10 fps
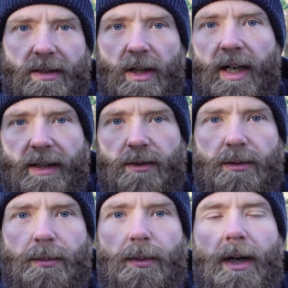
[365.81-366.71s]
like
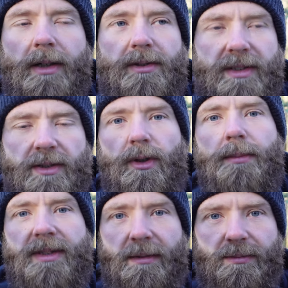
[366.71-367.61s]
irritable bowel
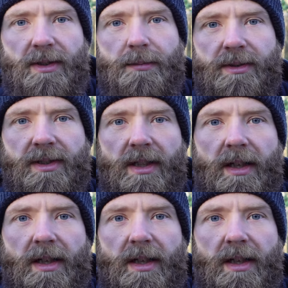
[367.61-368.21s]
syndrome symptoms,